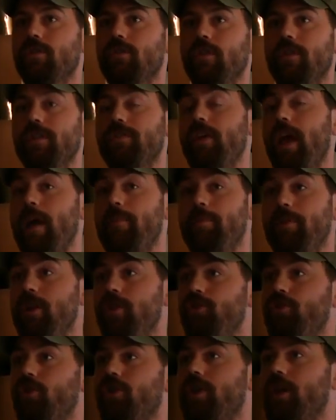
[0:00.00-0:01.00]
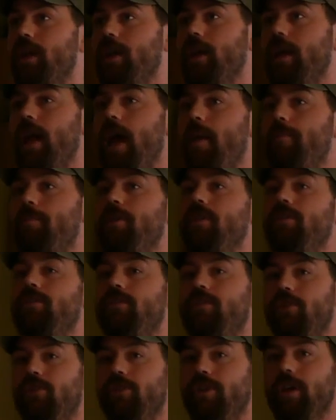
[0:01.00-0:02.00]
So this happened in Turkey, it happened in
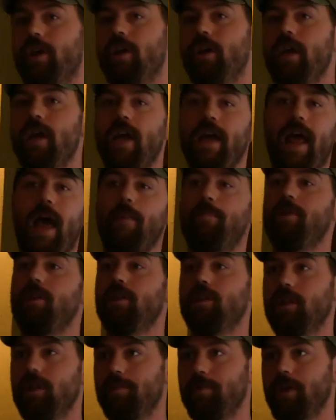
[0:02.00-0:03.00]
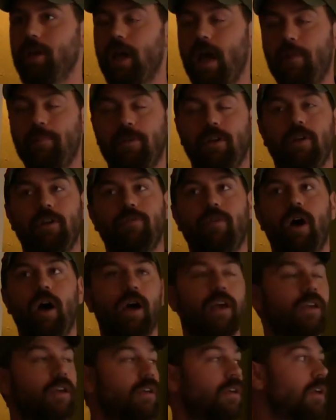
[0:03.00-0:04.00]
Syria, it happened in Libya, it happened in
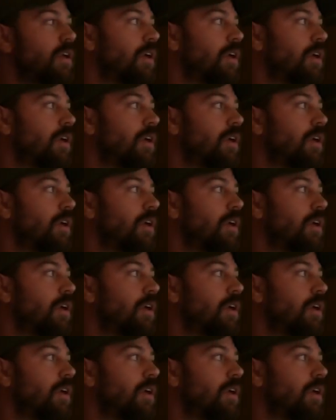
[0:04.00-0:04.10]
Iraq.